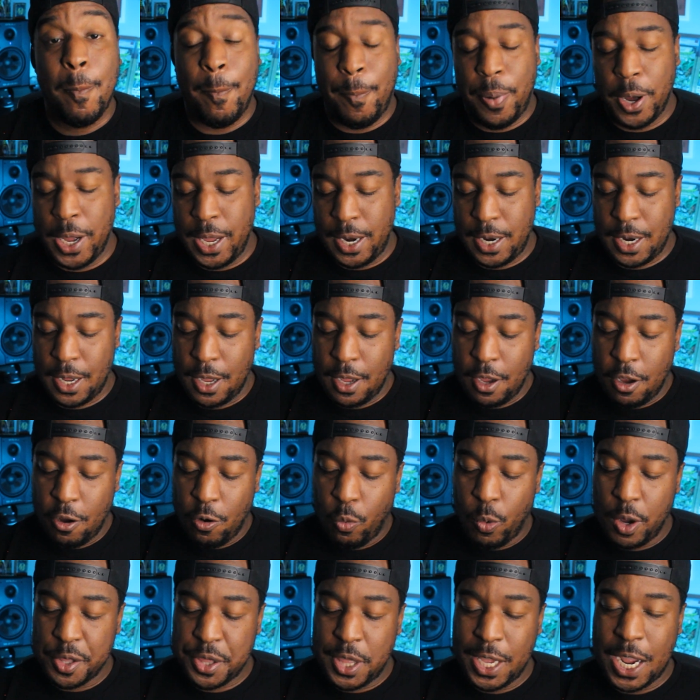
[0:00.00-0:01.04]
But
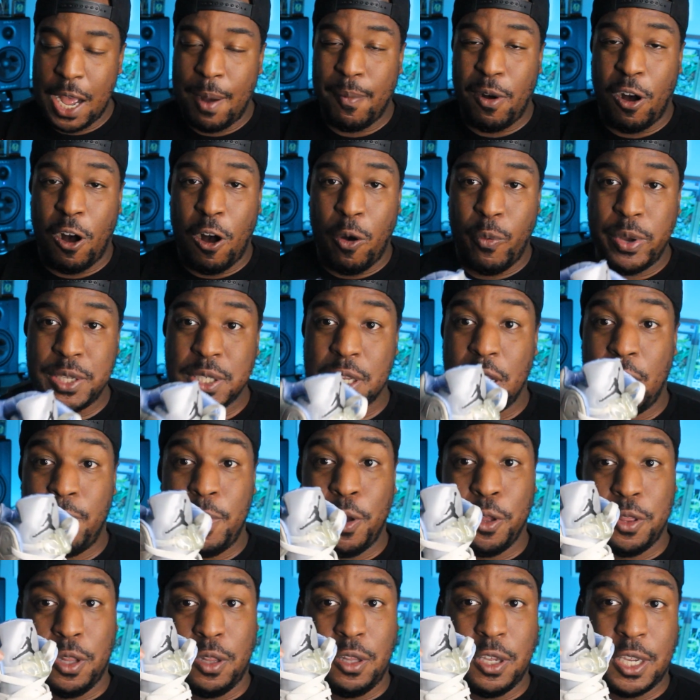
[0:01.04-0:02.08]
one thing I'm always going to be
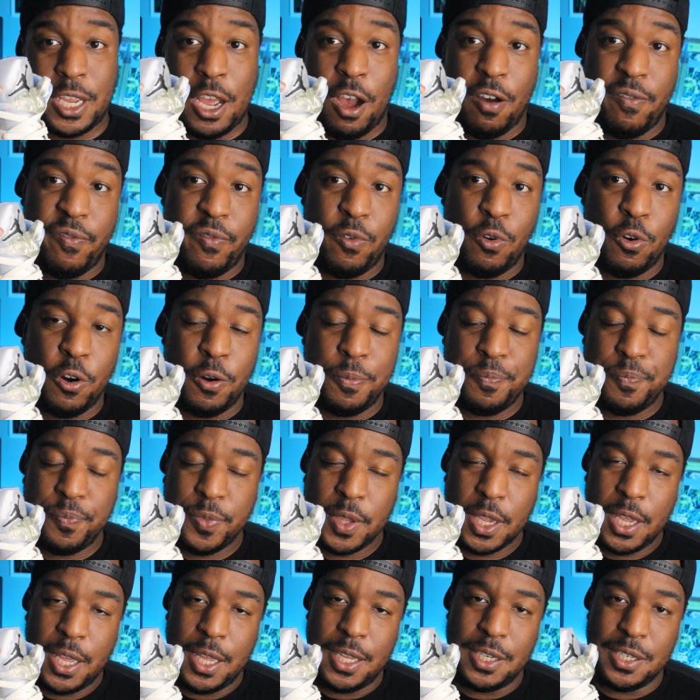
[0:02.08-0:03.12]
on the lookout for
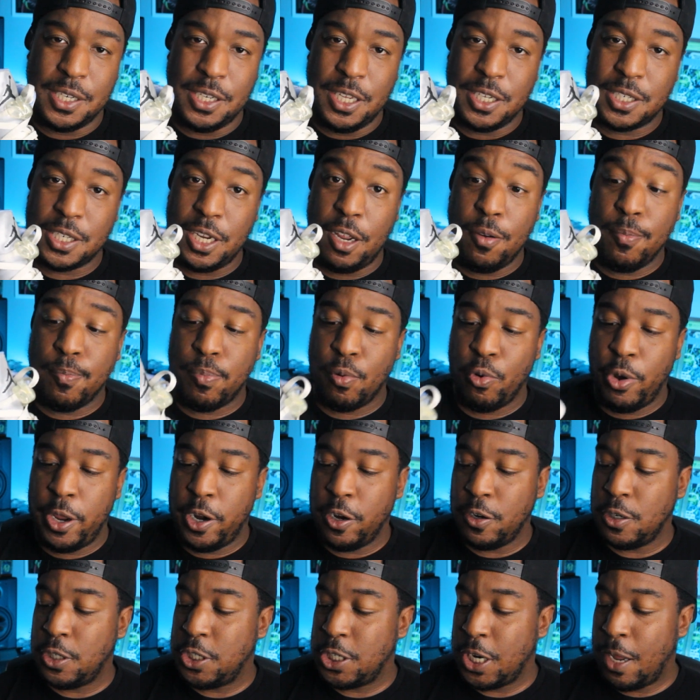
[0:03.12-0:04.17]
is this
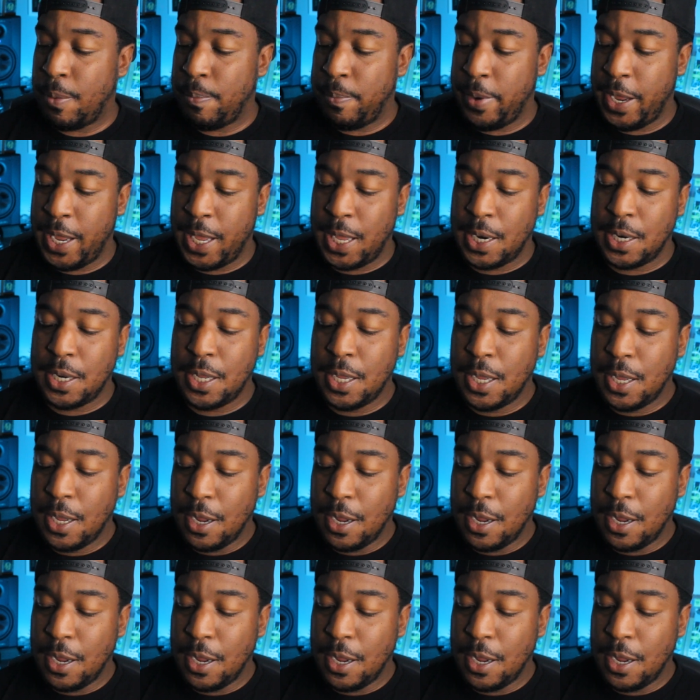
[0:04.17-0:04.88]
embroidered Jumpman.